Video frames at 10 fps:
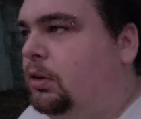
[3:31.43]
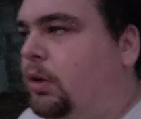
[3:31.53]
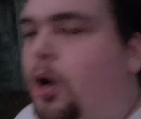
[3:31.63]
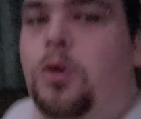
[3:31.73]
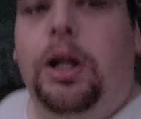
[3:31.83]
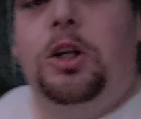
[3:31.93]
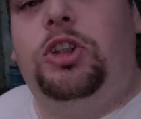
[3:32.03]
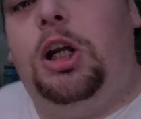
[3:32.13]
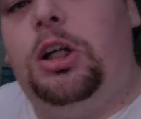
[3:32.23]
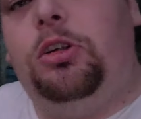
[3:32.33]
the Oakdale
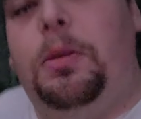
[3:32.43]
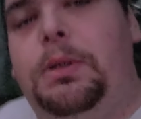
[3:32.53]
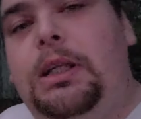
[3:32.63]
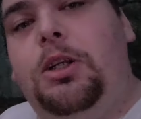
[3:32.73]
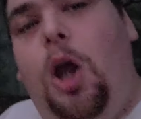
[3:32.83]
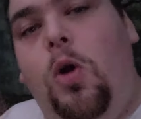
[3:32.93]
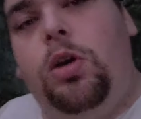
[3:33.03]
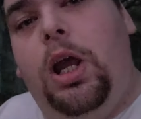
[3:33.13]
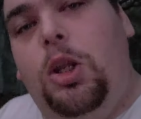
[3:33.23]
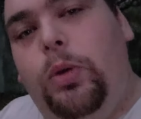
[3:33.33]
trucker representing
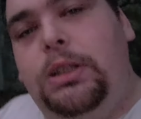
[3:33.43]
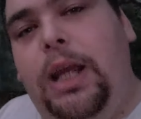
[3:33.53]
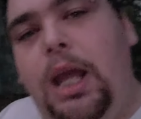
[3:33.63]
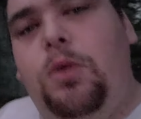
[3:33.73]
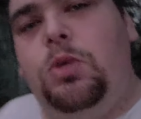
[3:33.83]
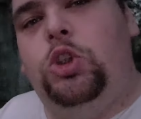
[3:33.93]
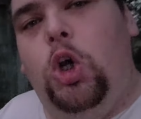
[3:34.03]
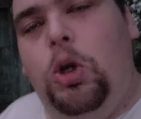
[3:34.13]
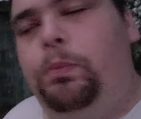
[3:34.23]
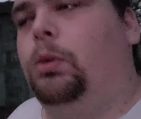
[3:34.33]
Oakdale, Louisiana. What's
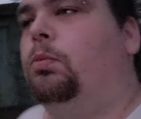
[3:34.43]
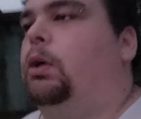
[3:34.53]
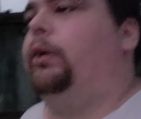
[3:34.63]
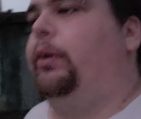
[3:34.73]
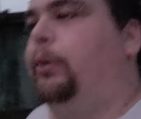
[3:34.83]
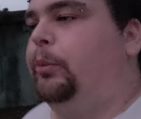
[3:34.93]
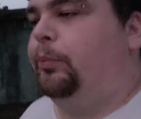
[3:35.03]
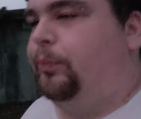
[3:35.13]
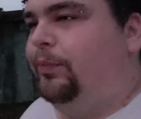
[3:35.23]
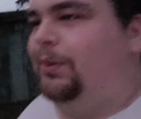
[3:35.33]
up? But
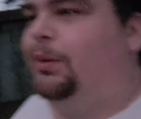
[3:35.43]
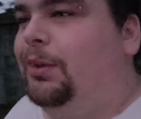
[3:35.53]
um,